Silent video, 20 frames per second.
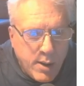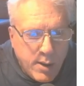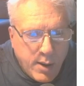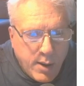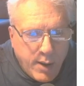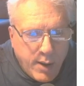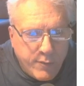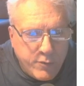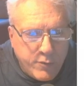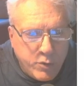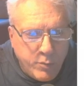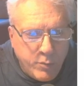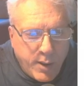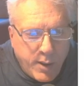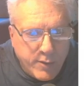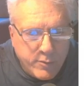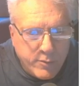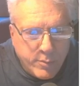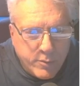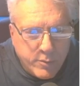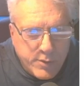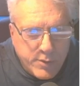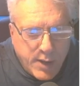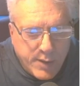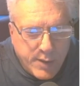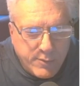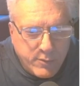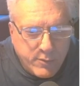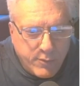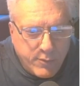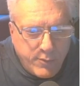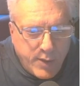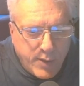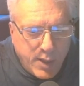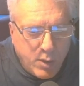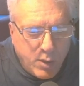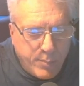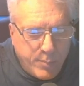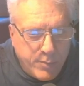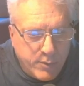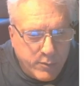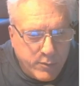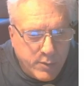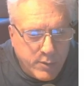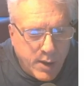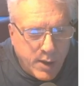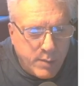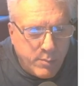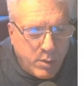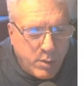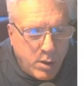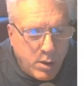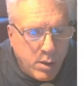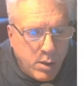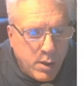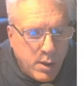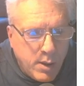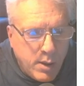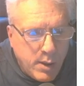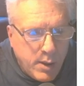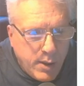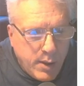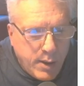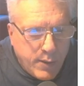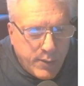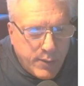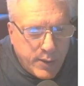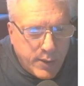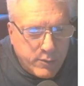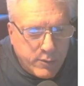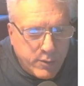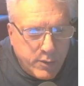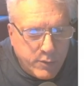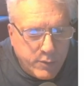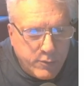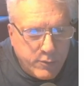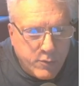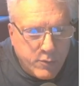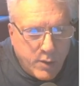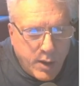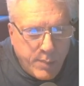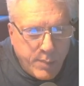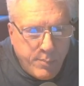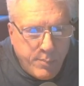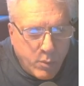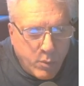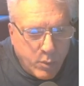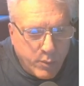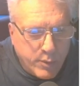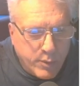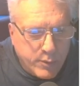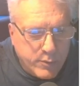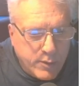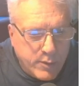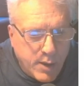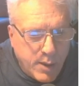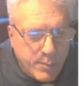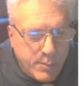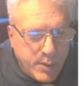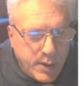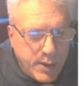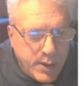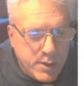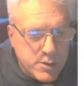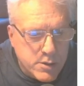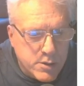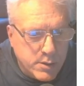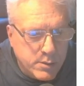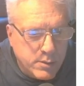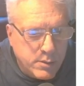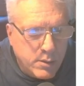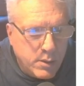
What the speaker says: I have two possible shots to follow up this 9-ball, and that's this stripe or this combination.